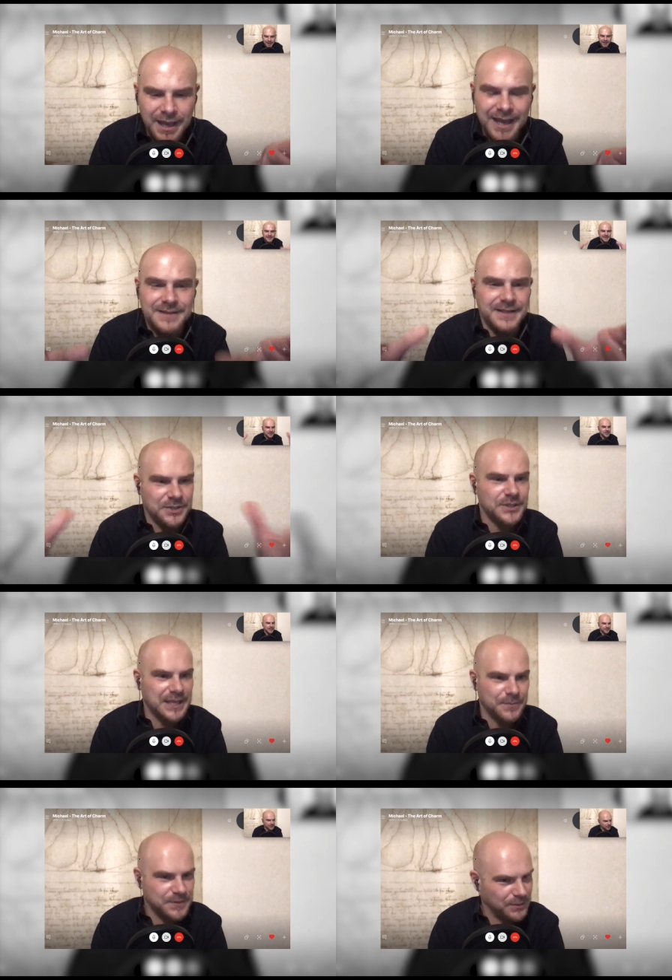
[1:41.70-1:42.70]
and then you
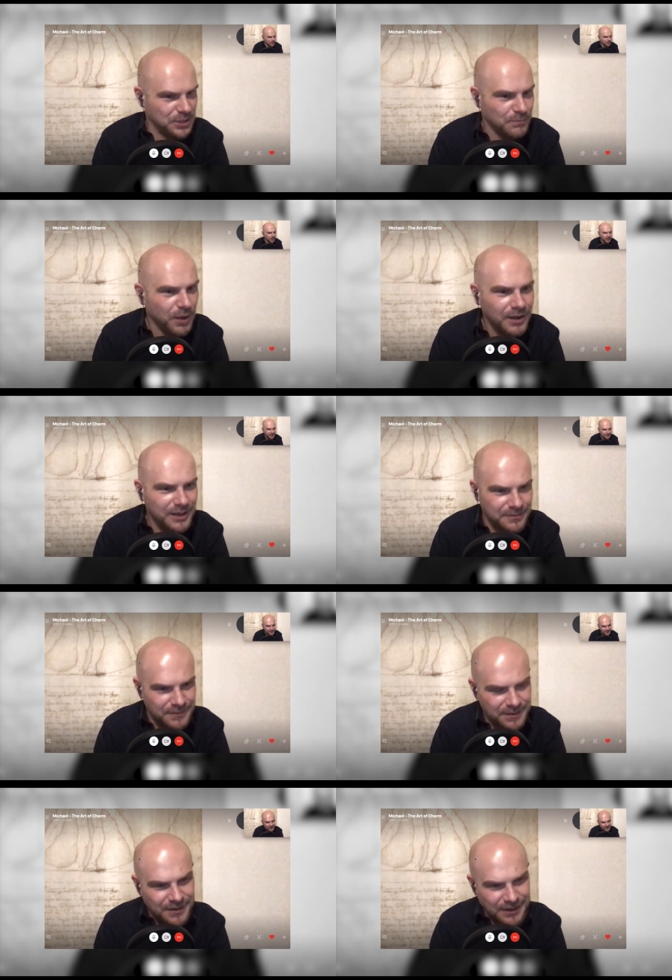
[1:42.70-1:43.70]
keep them in your pocket.
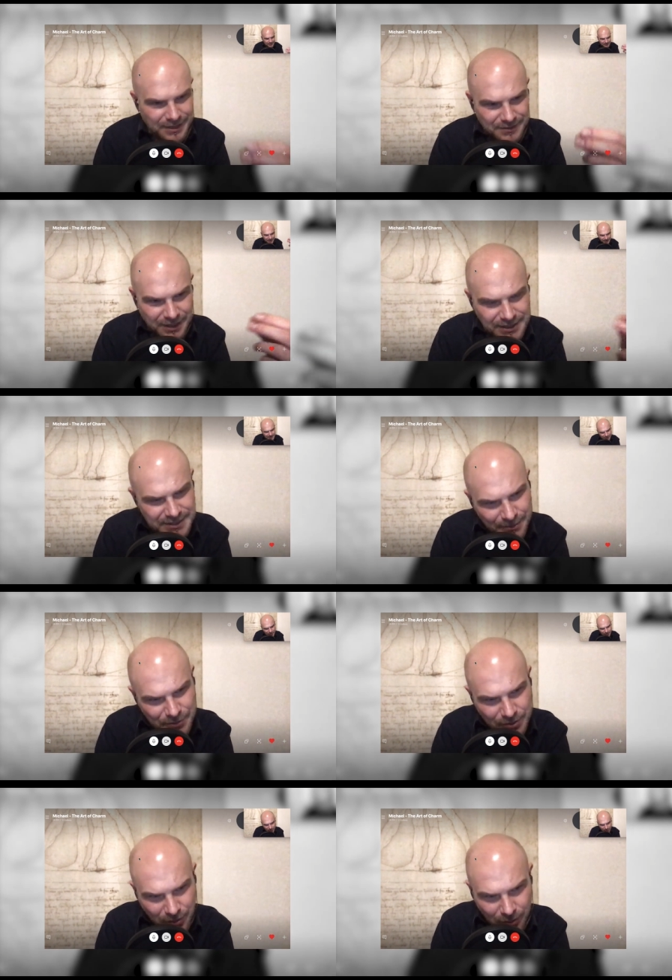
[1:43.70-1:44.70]
And the next time
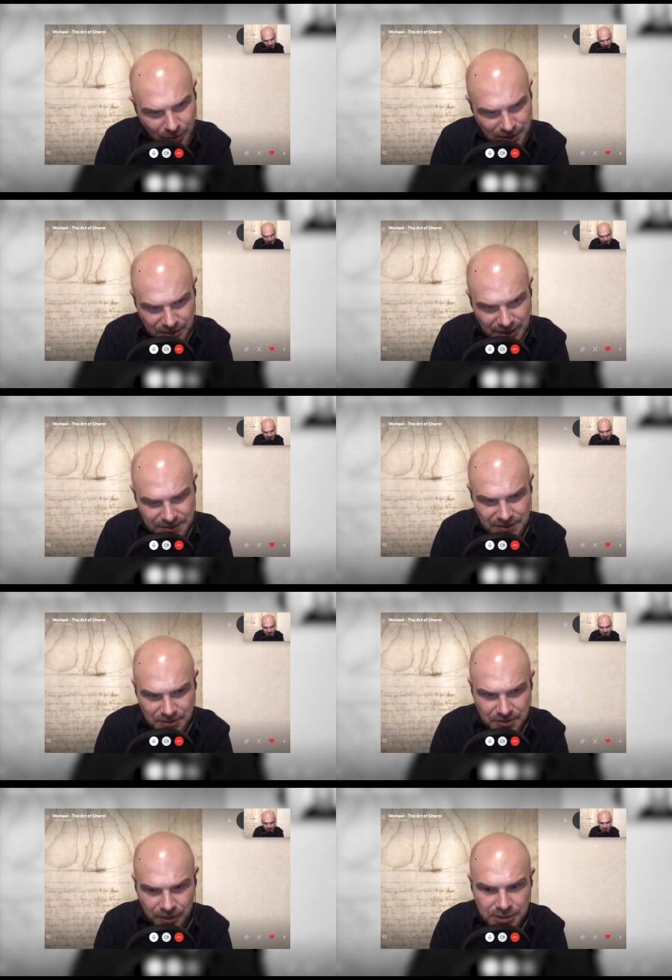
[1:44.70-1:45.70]
you go into that
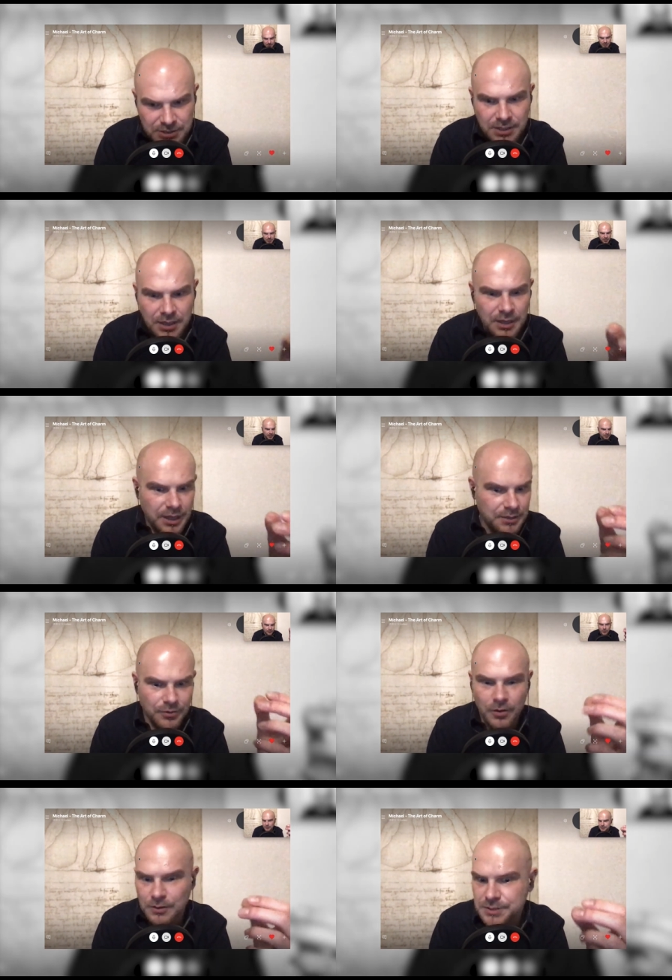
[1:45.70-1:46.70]
situation and
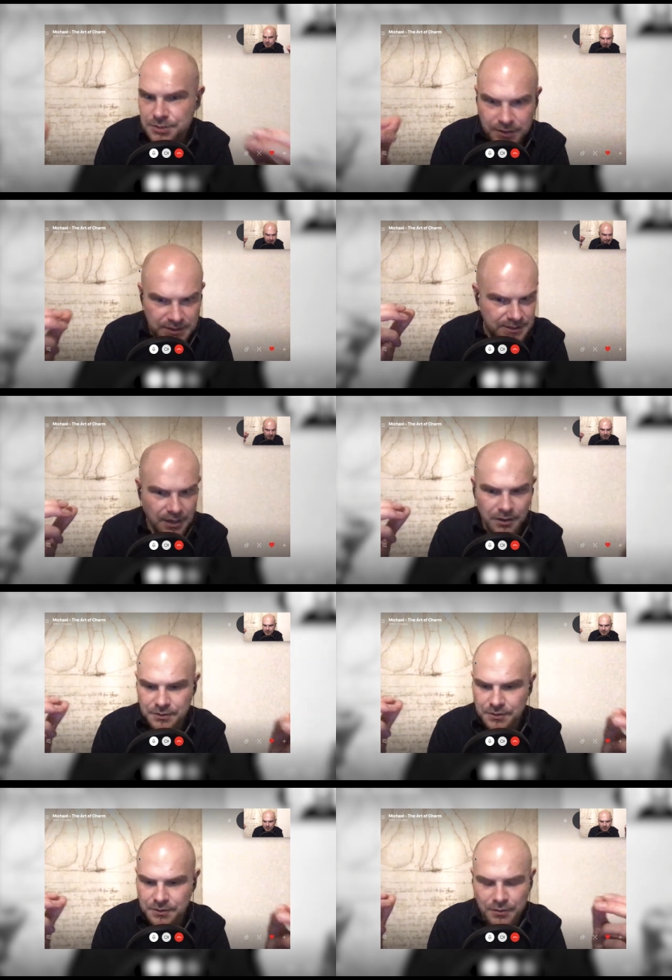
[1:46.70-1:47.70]
you're all stressed
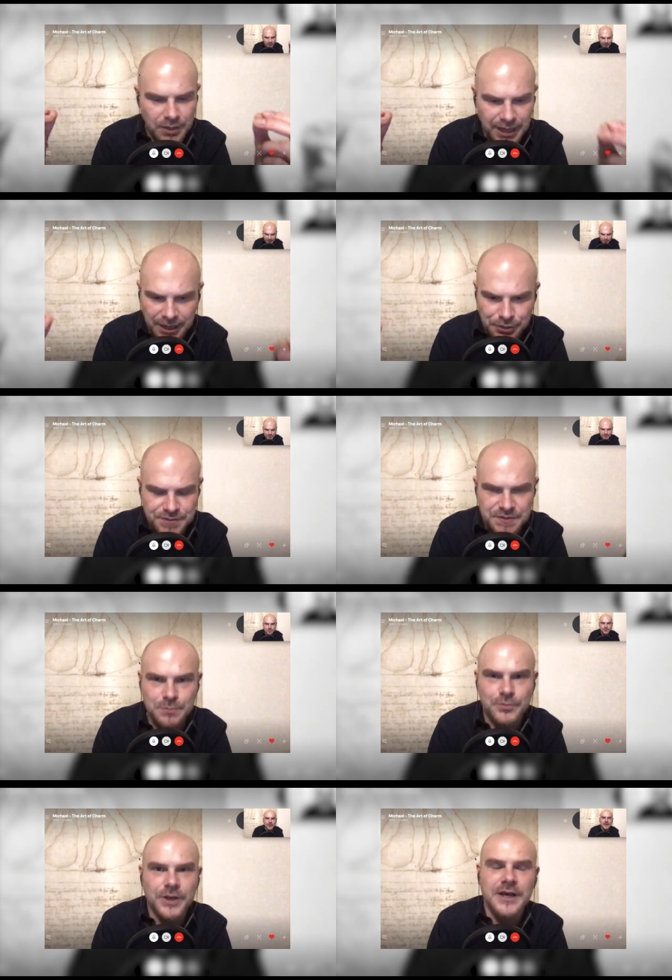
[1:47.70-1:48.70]
out, you're all anxious,
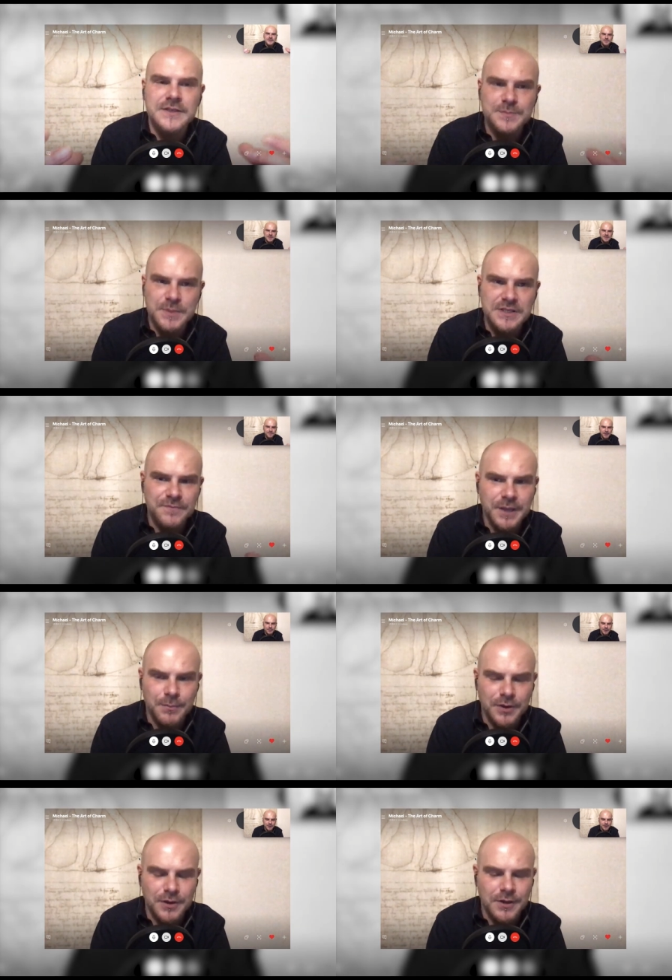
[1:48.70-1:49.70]
you bring out this piece of
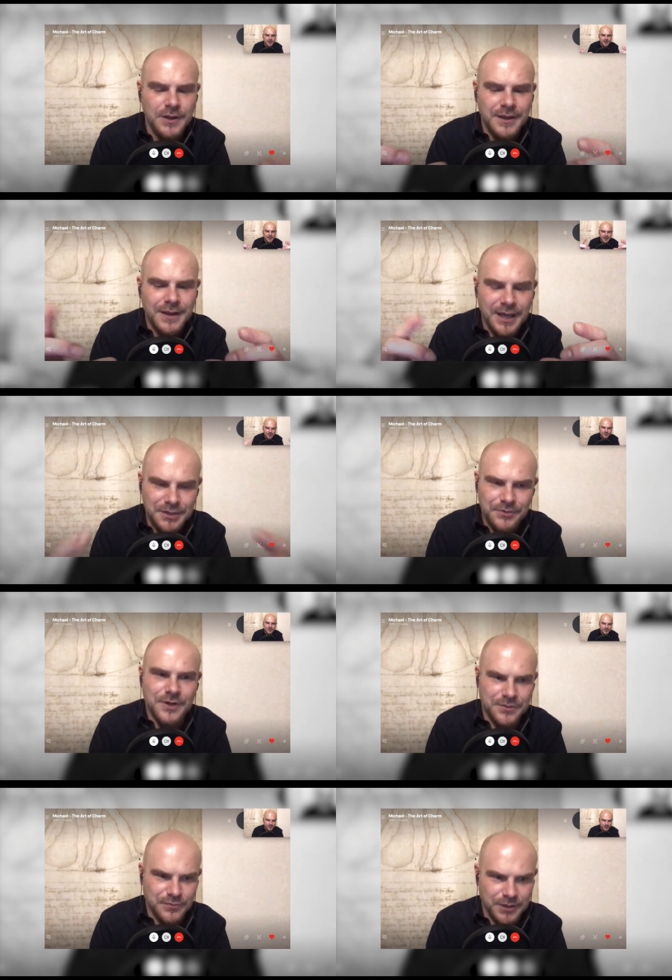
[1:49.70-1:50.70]
paper and you
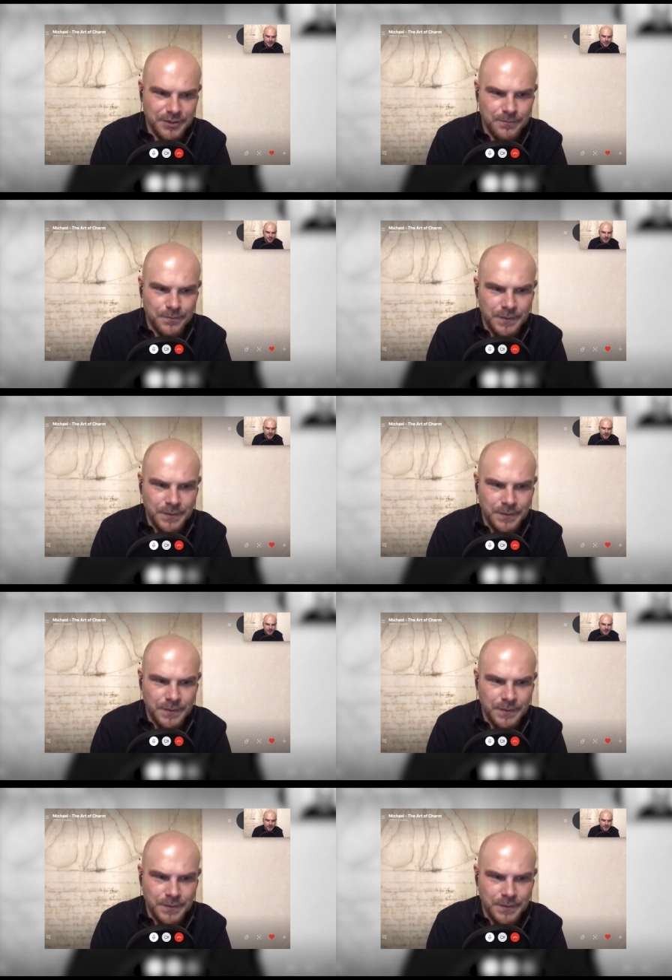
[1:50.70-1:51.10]
read through it.